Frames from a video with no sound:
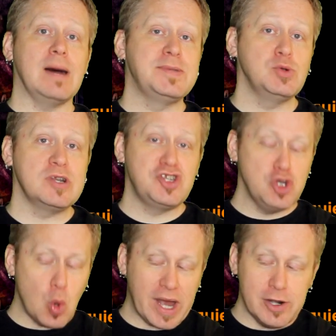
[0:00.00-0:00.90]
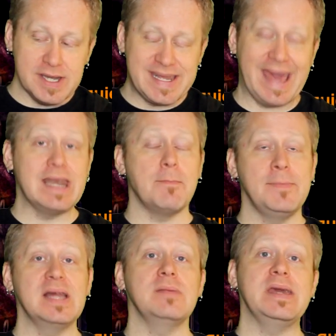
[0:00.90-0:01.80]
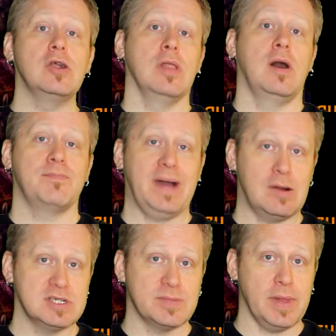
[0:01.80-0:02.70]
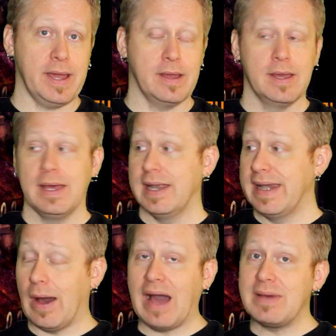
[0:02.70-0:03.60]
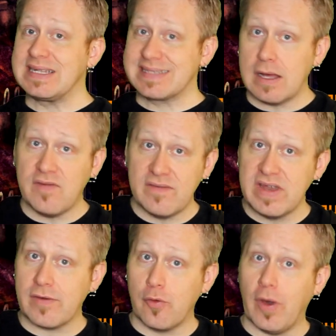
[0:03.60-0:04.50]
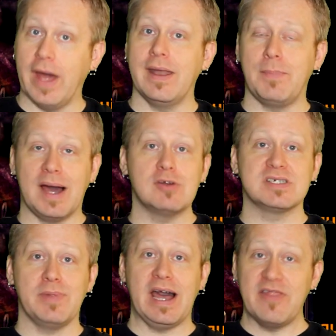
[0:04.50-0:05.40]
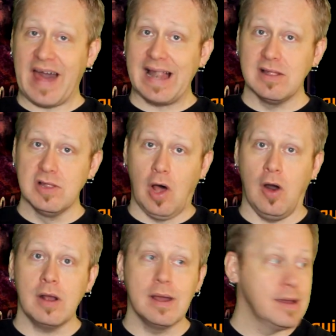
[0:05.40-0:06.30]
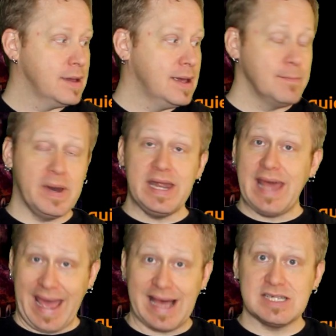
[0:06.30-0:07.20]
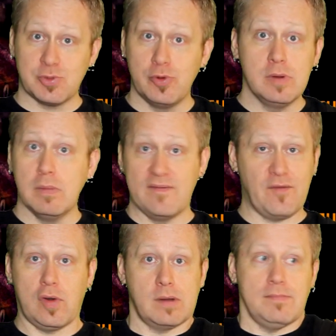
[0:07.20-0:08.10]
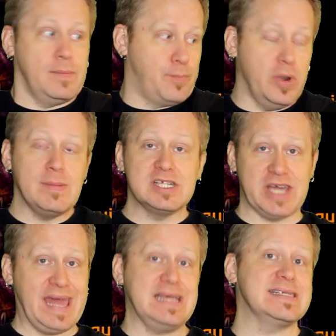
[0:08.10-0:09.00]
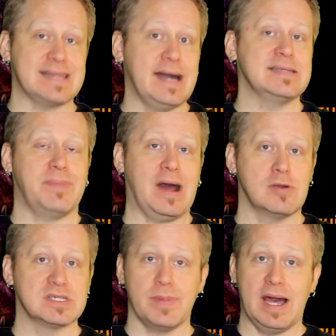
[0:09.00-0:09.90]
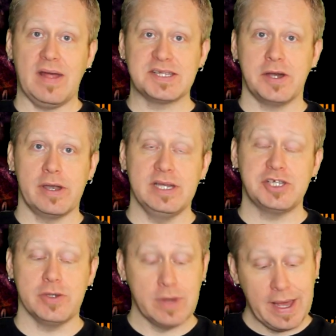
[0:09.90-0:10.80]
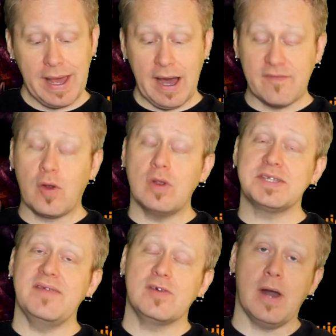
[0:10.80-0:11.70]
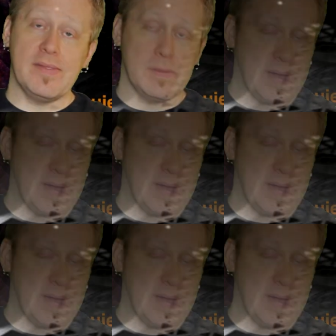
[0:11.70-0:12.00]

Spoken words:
up to a 210 millimeter long power supply. Now, I myself have never run a power supply that long, but it has room for pretty much any size power supply. That's not an issue. Of course, they've got the